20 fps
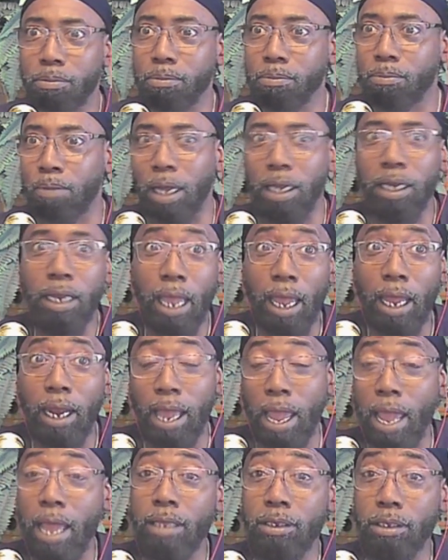my dad
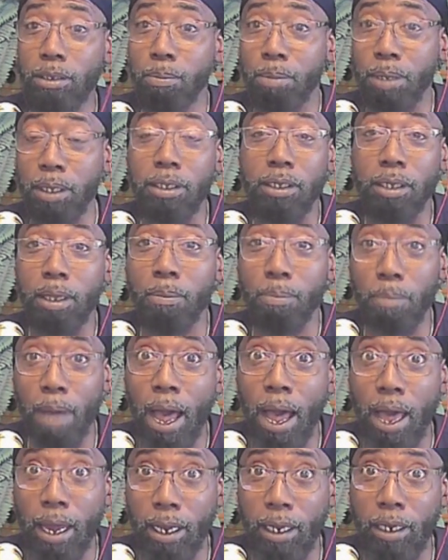has to be
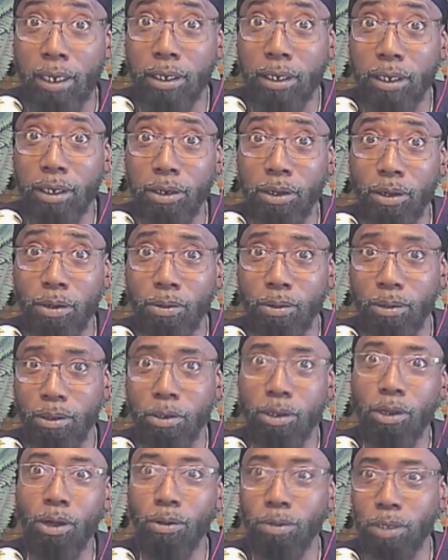somebody, to
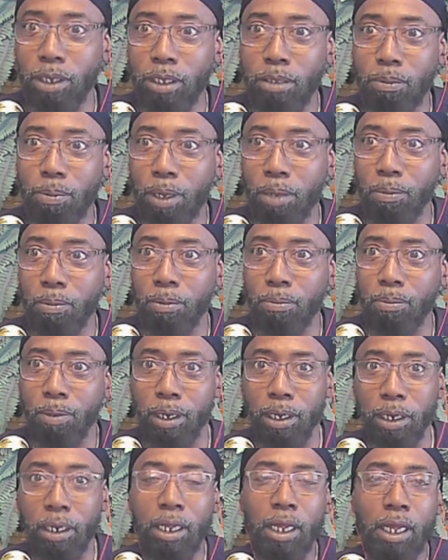know these people.
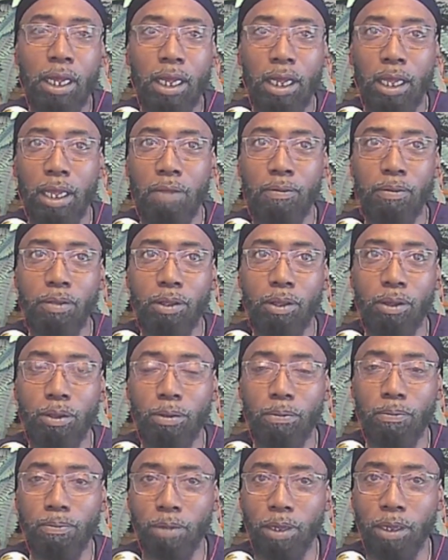But even though
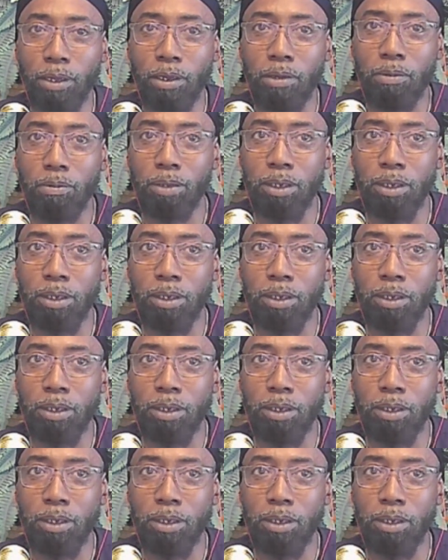the field in